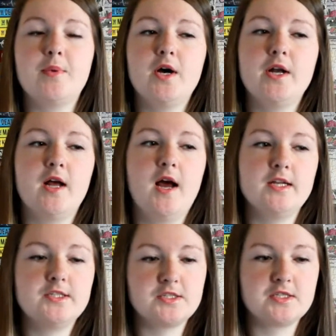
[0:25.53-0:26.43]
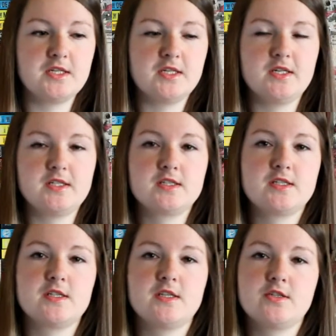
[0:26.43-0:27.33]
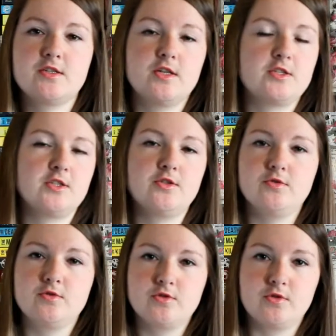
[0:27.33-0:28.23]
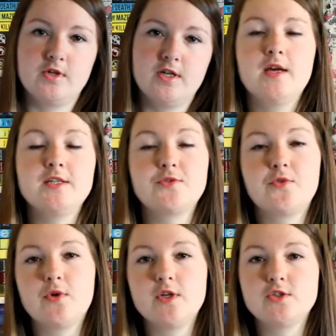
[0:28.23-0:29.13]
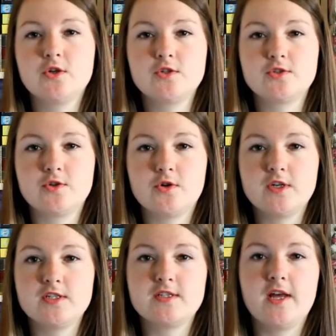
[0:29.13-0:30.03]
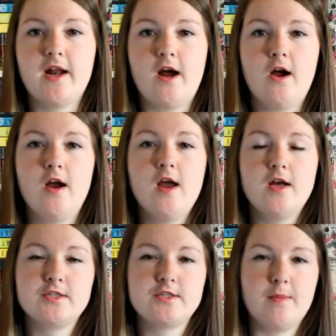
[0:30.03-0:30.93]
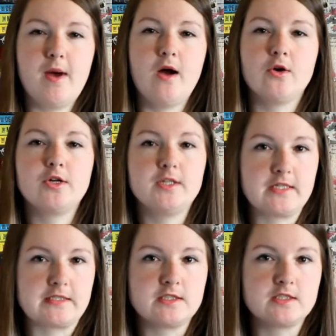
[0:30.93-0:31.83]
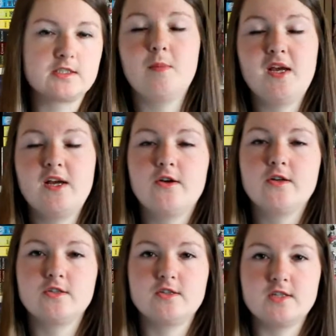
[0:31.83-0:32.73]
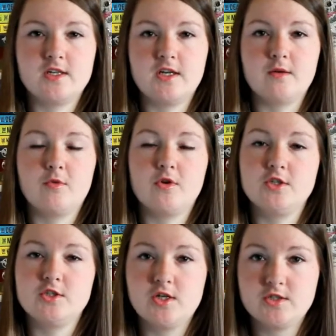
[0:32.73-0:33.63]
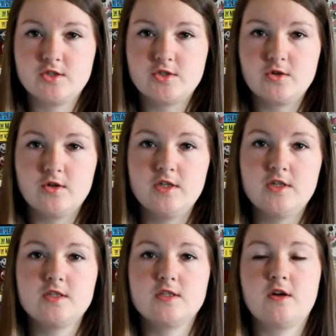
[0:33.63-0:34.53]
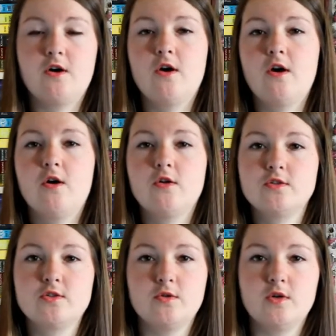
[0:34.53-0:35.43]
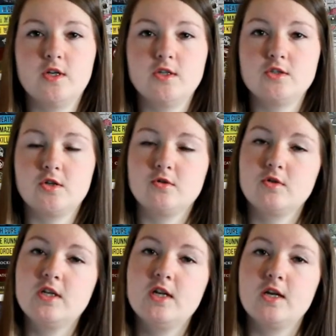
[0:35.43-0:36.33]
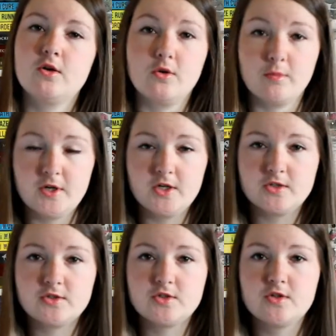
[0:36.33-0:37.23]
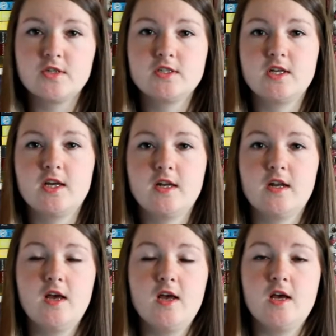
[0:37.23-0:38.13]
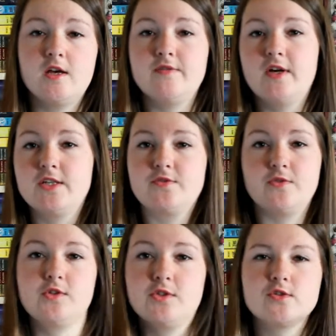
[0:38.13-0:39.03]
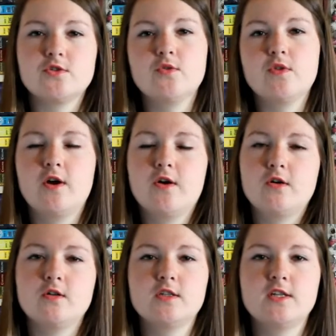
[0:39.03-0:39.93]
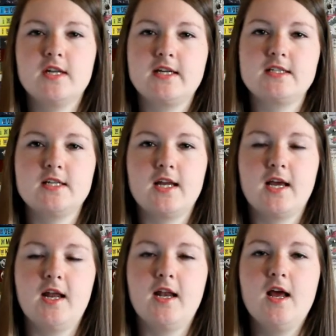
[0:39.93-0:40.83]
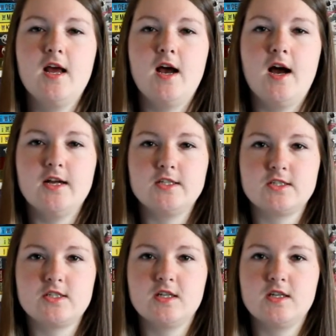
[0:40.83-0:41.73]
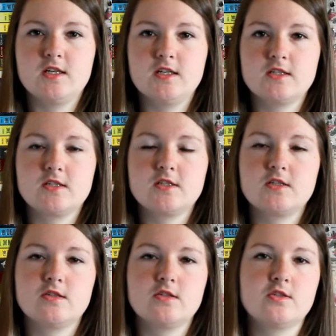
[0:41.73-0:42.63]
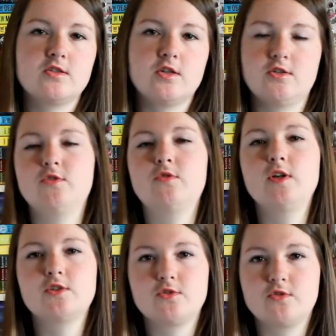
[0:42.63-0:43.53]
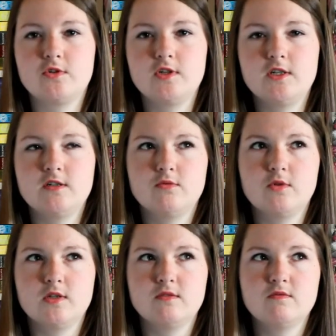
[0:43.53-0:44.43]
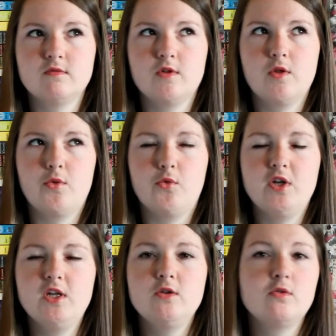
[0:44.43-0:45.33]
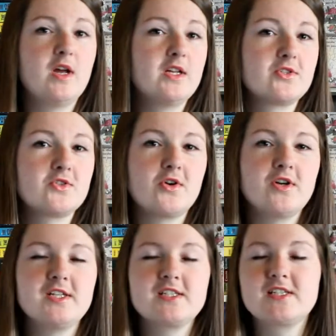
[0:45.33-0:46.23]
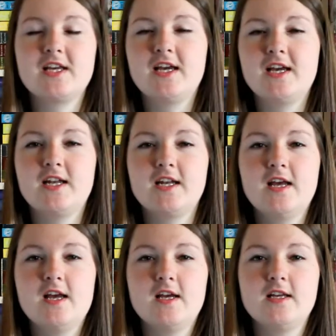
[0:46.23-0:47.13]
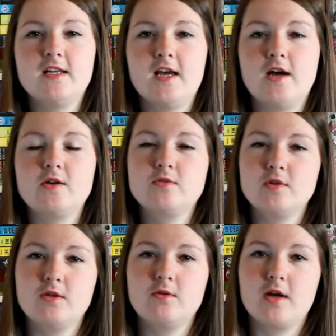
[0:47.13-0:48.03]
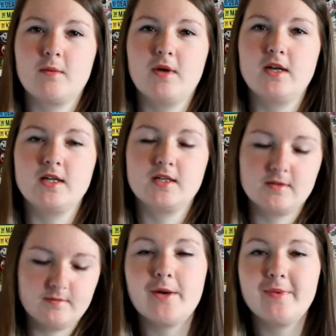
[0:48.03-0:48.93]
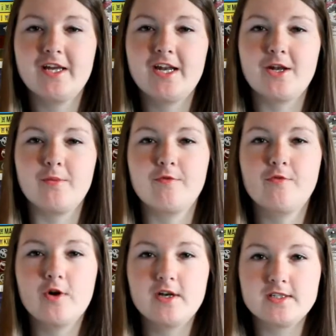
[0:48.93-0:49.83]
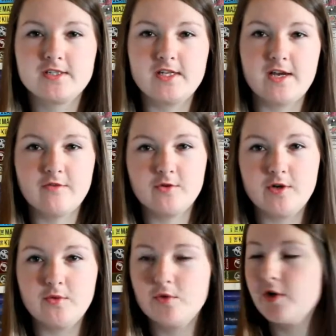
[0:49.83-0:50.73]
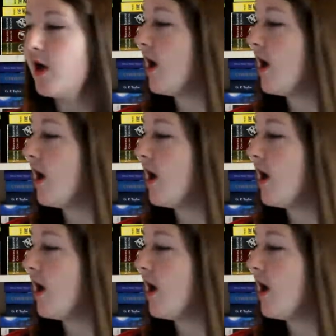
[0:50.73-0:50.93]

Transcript: but I just think it's such a cute story. It's 3 short stories that are somehow connected. The main characters in Maureen Johnson's stories are also in John Green and Lauren Miracle's stories and vice versa. So they're all connected and I just think it's such a great story. Well, 3 great stories, and yeah, I would really recommend it. Coming in at number 4 is The Evergreen Wood